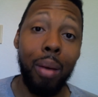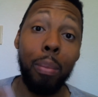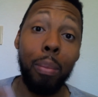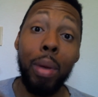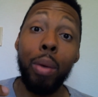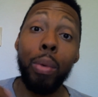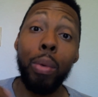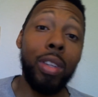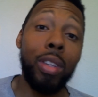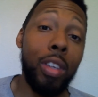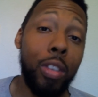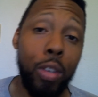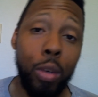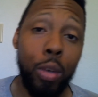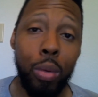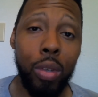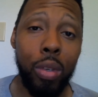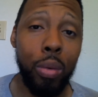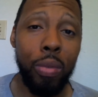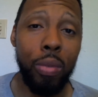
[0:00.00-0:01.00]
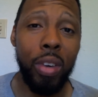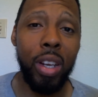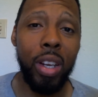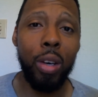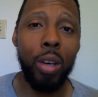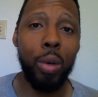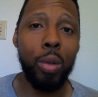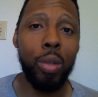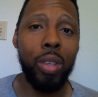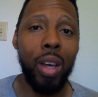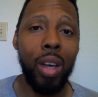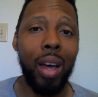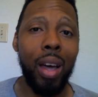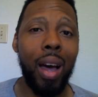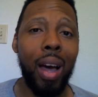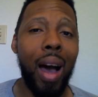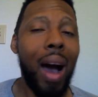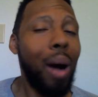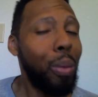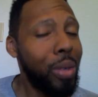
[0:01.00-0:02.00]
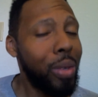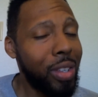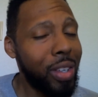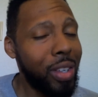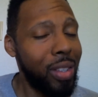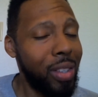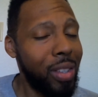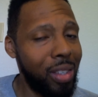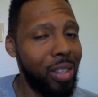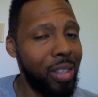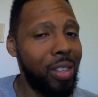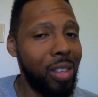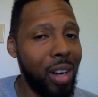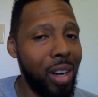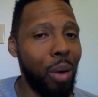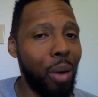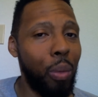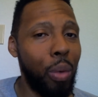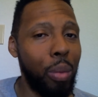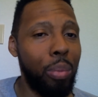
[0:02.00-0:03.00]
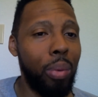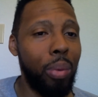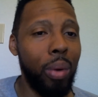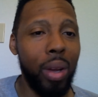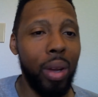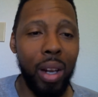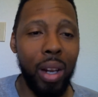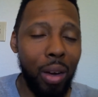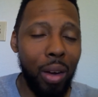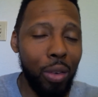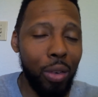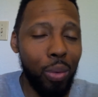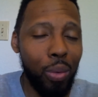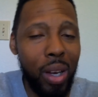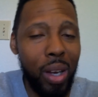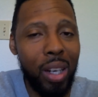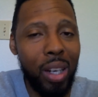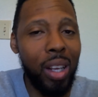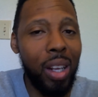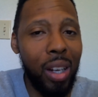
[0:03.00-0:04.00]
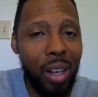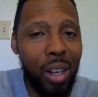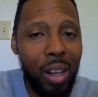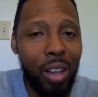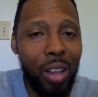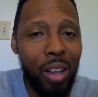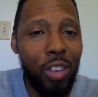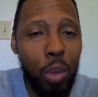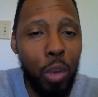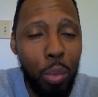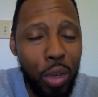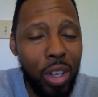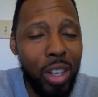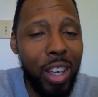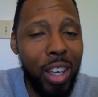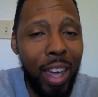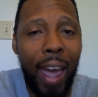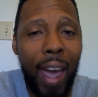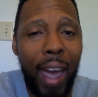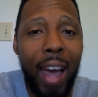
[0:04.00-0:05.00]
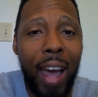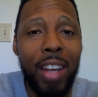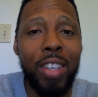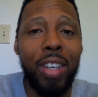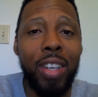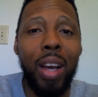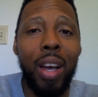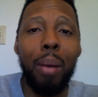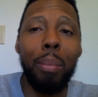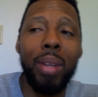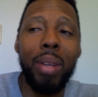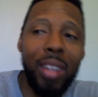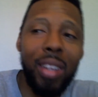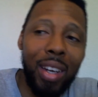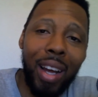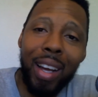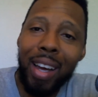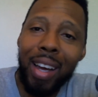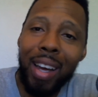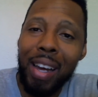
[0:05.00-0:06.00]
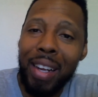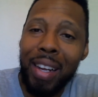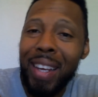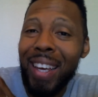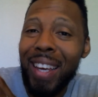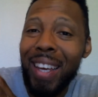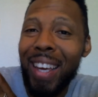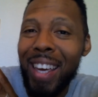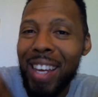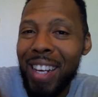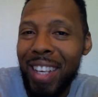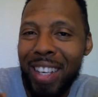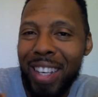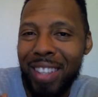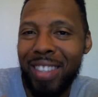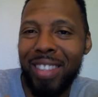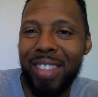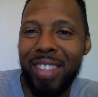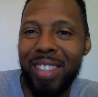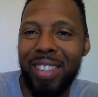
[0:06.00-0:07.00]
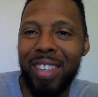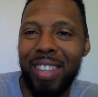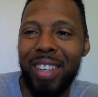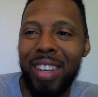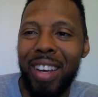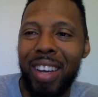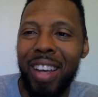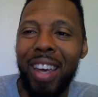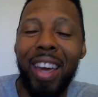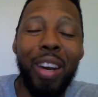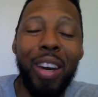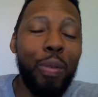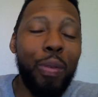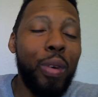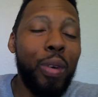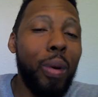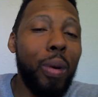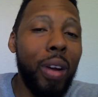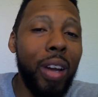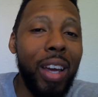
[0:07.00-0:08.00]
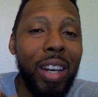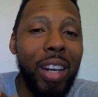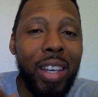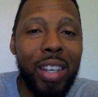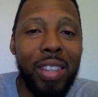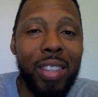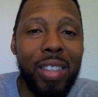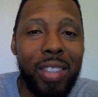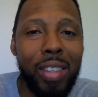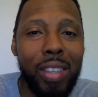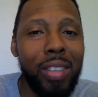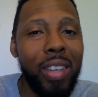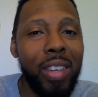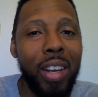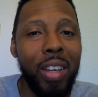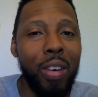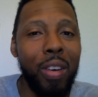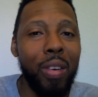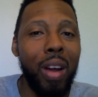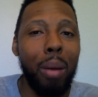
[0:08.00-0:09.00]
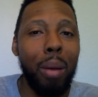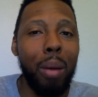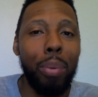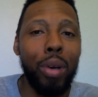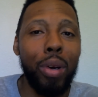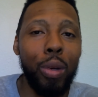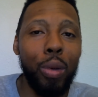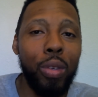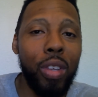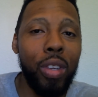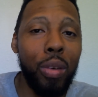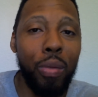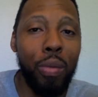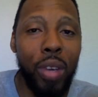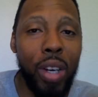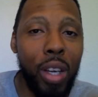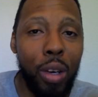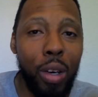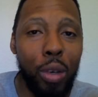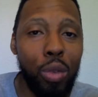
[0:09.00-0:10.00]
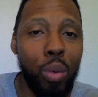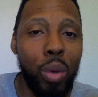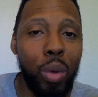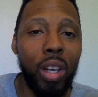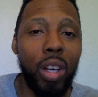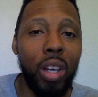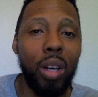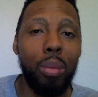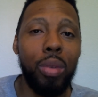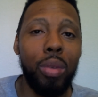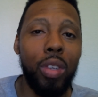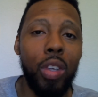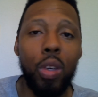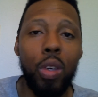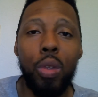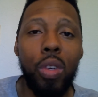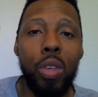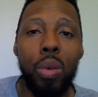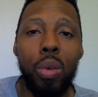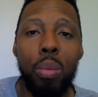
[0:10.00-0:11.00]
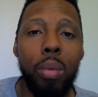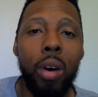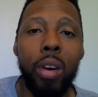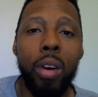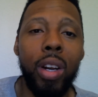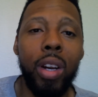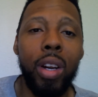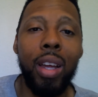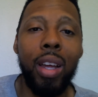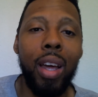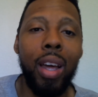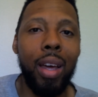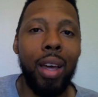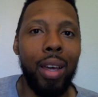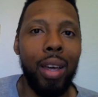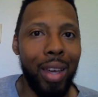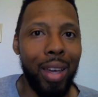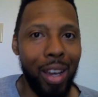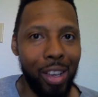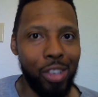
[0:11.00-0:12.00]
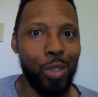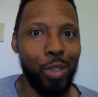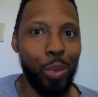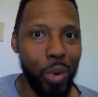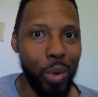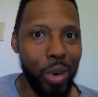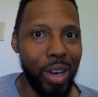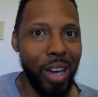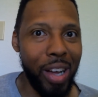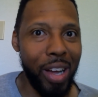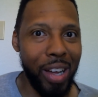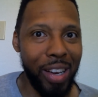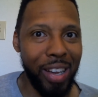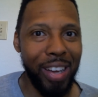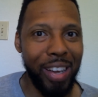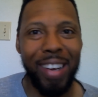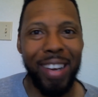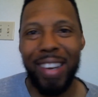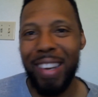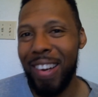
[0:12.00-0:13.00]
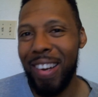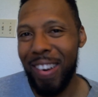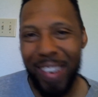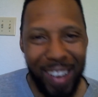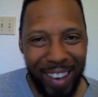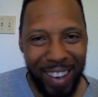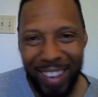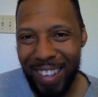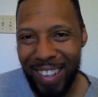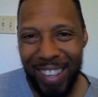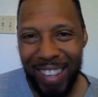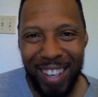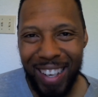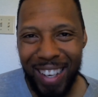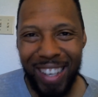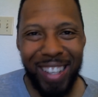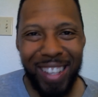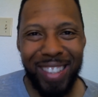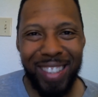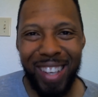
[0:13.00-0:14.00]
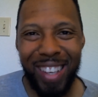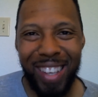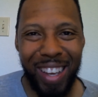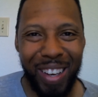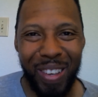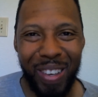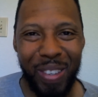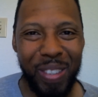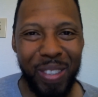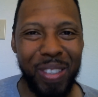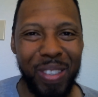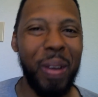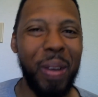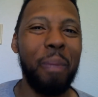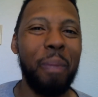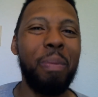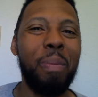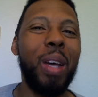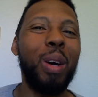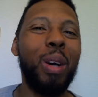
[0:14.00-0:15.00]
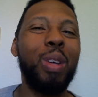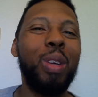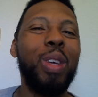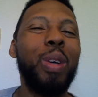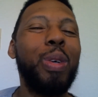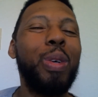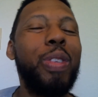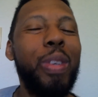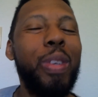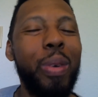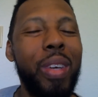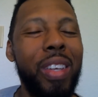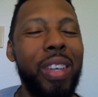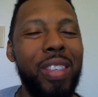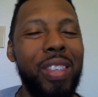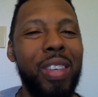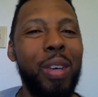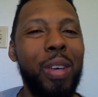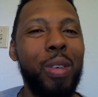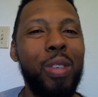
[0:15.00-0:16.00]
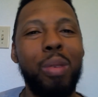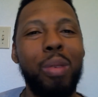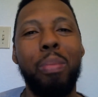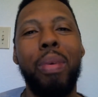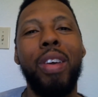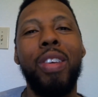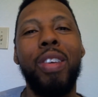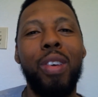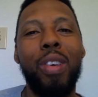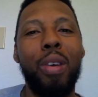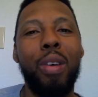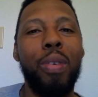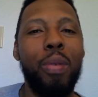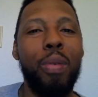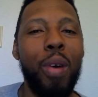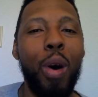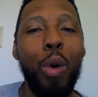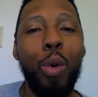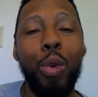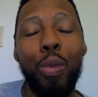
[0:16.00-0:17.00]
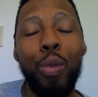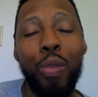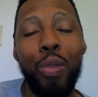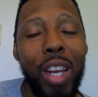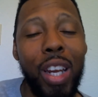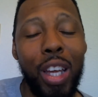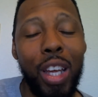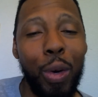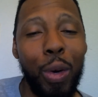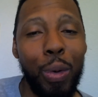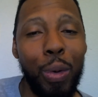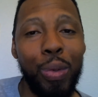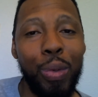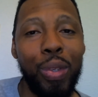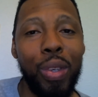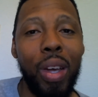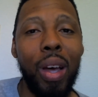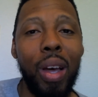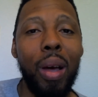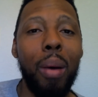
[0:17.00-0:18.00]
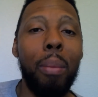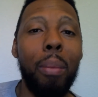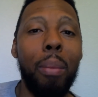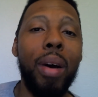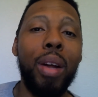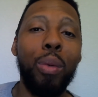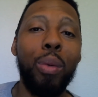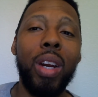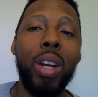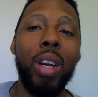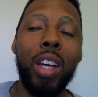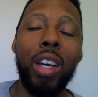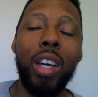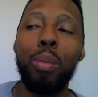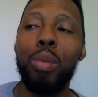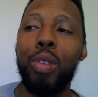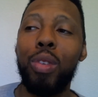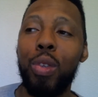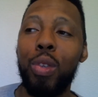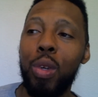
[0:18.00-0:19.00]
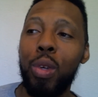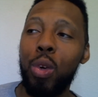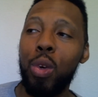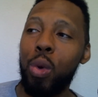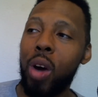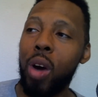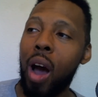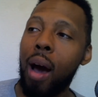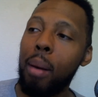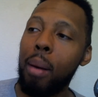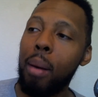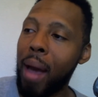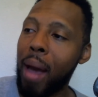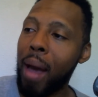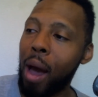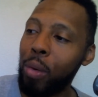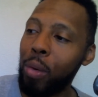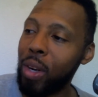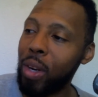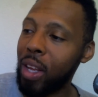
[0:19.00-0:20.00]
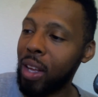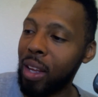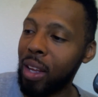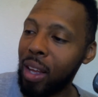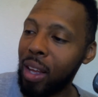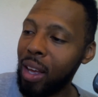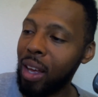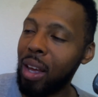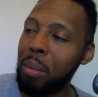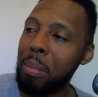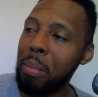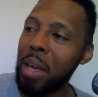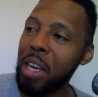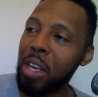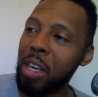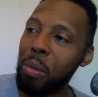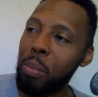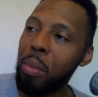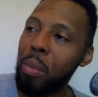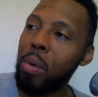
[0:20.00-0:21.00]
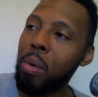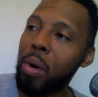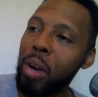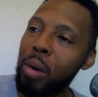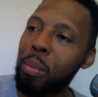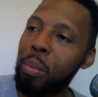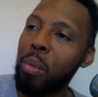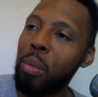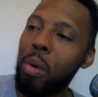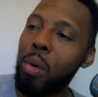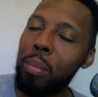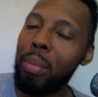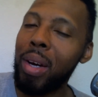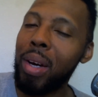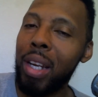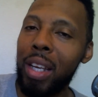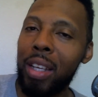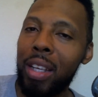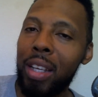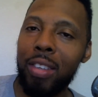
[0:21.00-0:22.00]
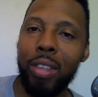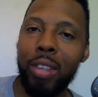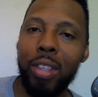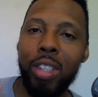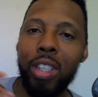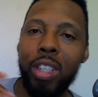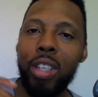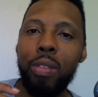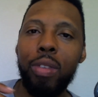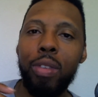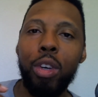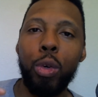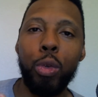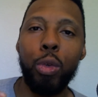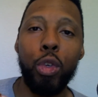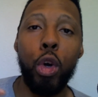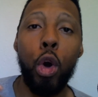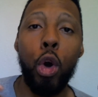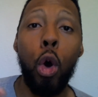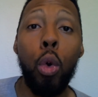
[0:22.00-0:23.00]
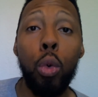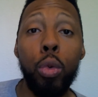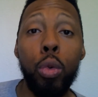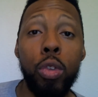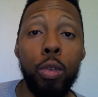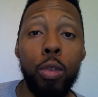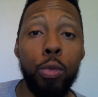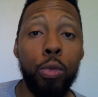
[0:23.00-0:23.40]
Me with these YouTube videos, I was consistent at one point and I was raking in some good cash, but then I got inconsistent. And if you're inconsistent and you're not producing videos when it comes to YouTube marketing, guess what? You're not going to get any sales. Now, you'll still get sales based off of old videos, but when it comes to you compounding and making more and more money to achieve those goals of